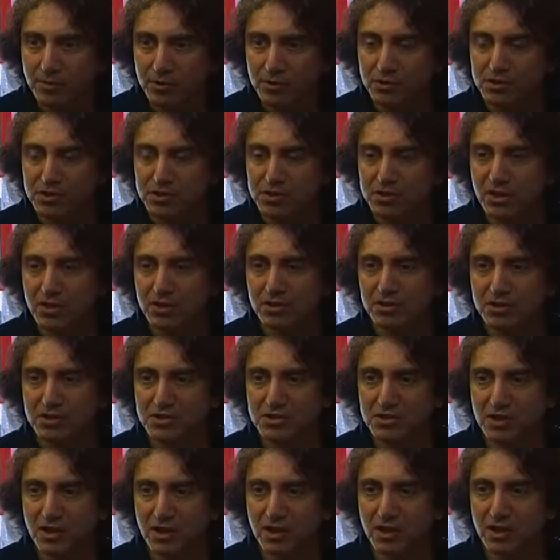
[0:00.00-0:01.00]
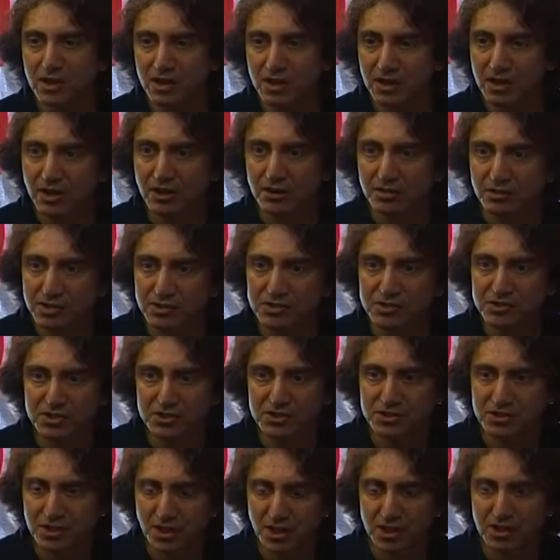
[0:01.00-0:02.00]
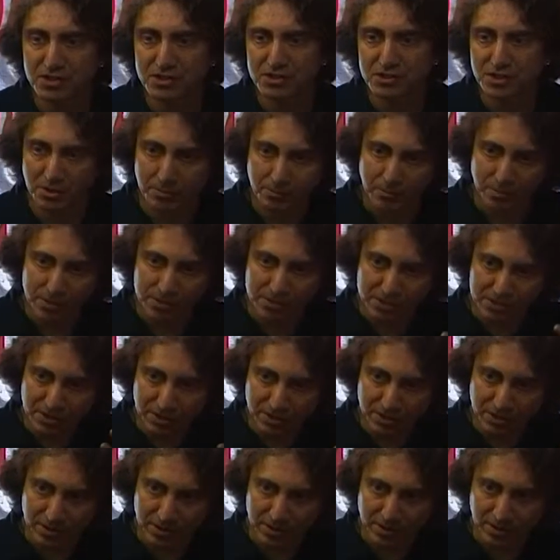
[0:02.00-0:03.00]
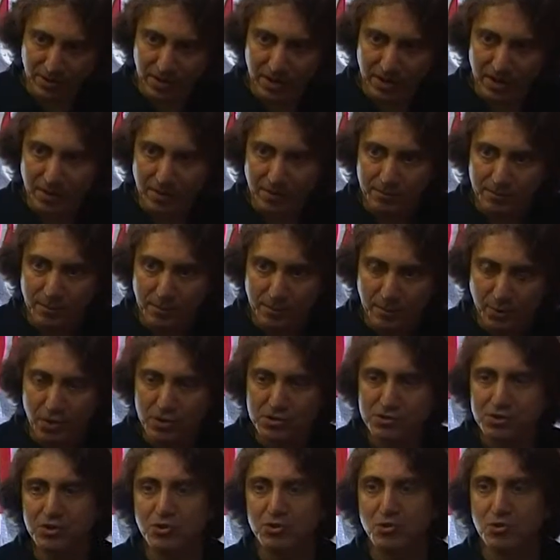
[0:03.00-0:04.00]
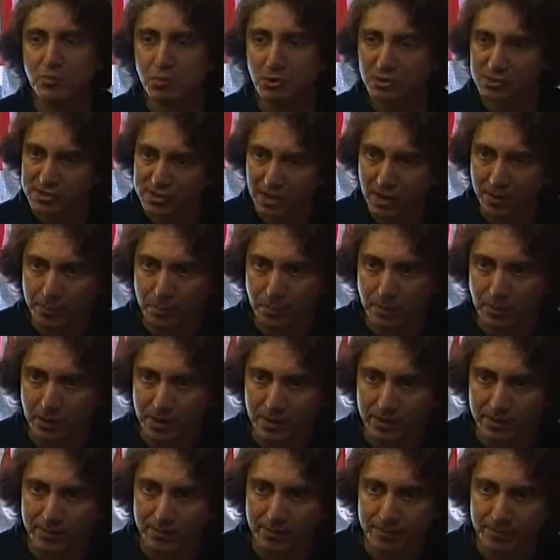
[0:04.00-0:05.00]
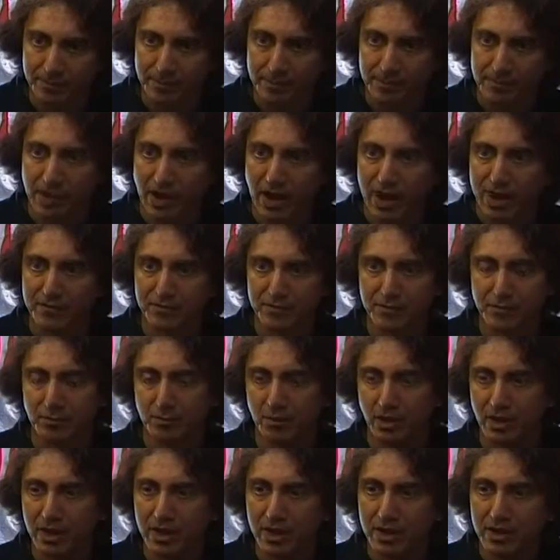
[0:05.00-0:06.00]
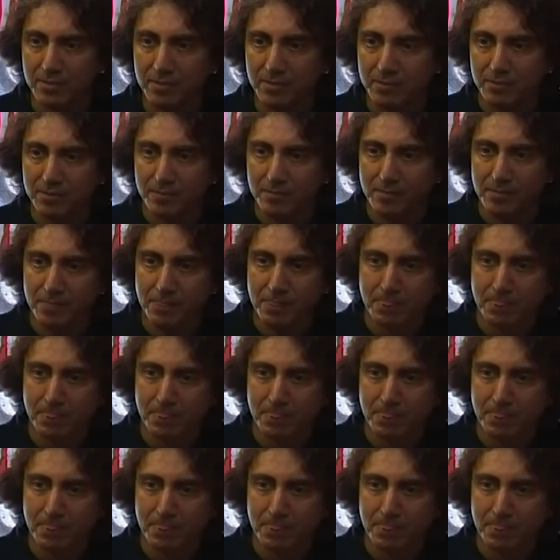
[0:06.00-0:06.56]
or the the suck. You know, it's the it's the it's the the person who puts up with it. You have to blame.